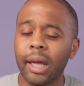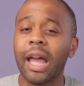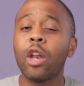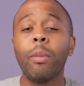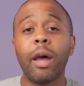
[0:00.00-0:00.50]
Like,
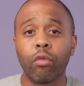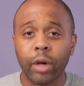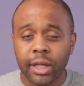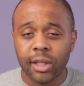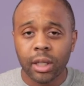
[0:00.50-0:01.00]
I don't mind
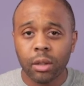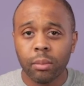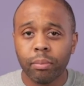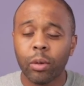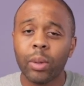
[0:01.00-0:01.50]
racing in
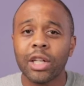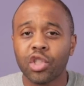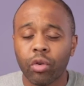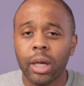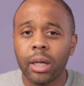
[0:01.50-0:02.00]
them, but when I
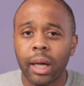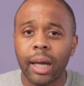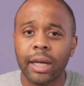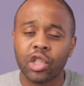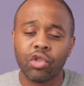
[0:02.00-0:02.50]
train, I
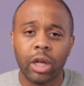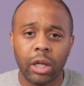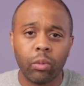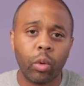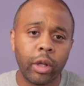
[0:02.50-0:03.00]
like to
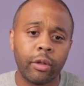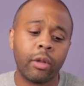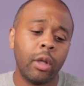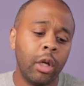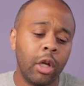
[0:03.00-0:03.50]
train with